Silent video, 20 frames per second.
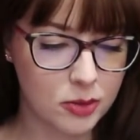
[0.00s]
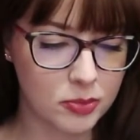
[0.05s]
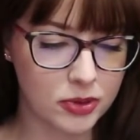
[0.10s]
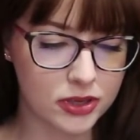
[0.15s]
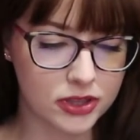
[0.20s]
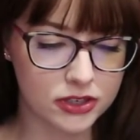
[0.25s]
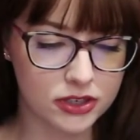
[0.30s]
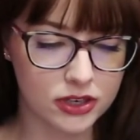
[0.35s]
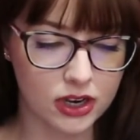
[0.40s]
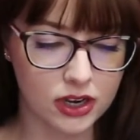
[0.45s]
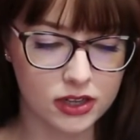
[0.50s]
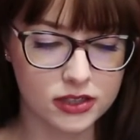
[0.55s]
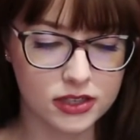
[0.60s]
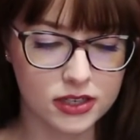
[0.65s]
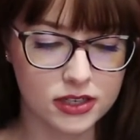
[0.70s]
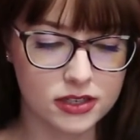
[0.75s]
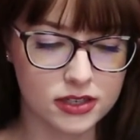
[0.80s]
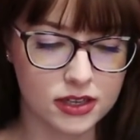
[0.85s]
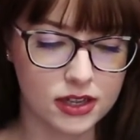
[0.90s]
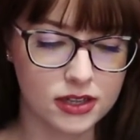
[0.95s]
But they're called
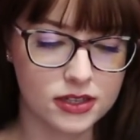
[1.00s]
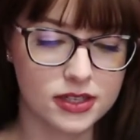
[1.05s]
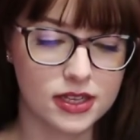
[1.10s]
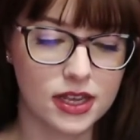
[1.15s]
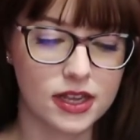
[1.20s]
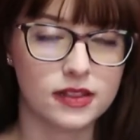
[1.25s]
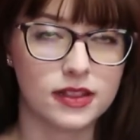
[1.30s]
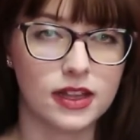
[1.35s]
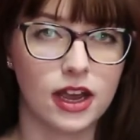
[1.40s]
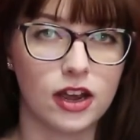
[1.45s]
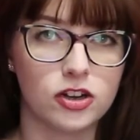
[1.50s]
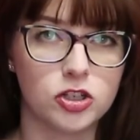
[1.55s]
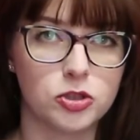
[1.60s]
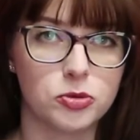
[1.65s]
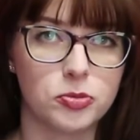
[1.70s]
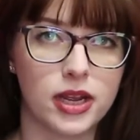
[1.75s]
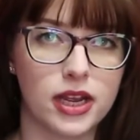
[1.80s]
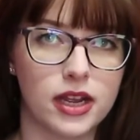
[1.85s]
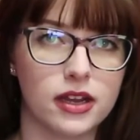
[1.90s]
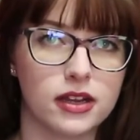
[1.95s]
the Sunset
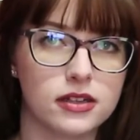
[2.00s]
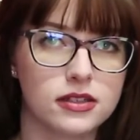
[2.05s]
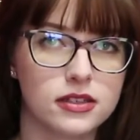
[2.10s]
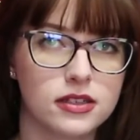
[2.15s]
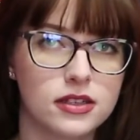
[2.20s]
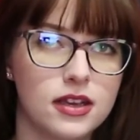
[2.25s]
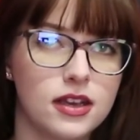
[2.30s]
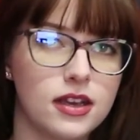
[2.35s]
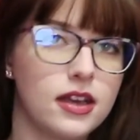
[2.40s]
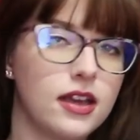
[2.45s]
Lounge Pants.